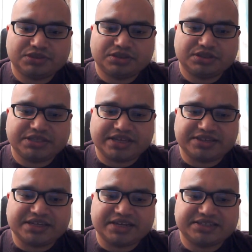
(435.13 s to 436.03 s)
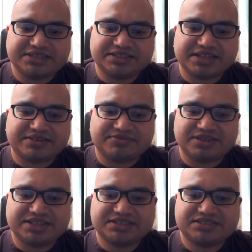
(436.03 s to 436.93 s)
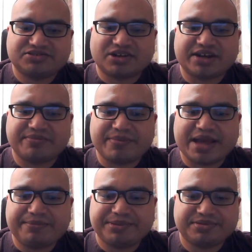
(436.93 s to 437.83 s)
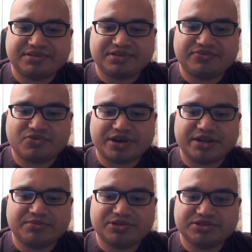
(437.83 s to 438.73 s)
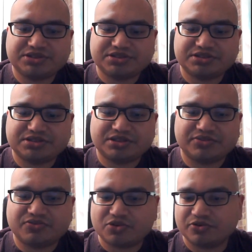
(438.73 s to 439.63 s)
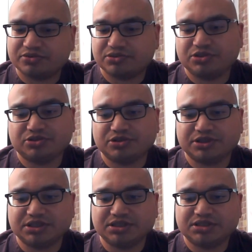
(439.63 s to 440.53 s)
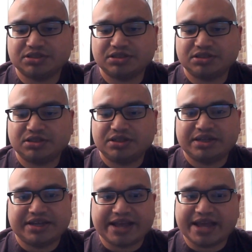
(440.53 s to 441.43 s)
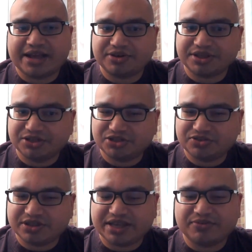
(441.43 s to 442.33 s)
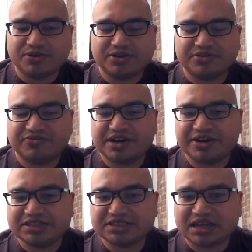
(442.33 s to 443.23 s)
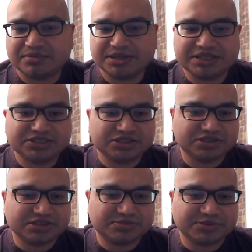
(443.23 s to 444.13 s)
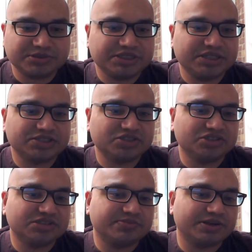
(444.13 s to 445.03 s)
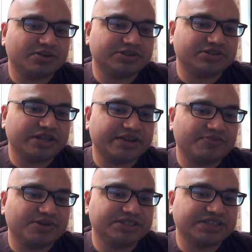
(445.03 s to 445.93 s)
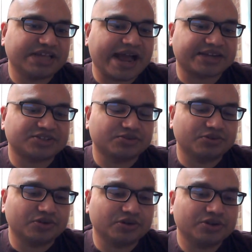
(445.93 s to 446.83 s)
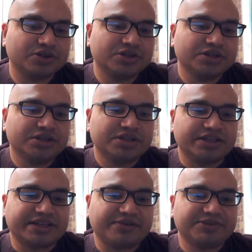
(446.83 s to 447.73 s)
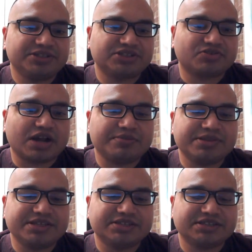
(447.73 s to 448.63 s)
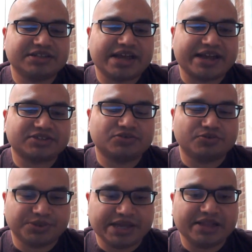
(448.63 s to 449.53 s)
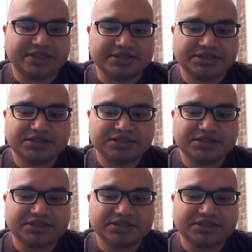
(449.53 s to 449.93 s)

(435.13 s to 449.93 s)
yeah, the idea is, like, let's try to map the four animals to the four social needs. And how can you do that? What are the various combinations, permutations, but also, like, what is the actual, like, can we describe this in actual reality?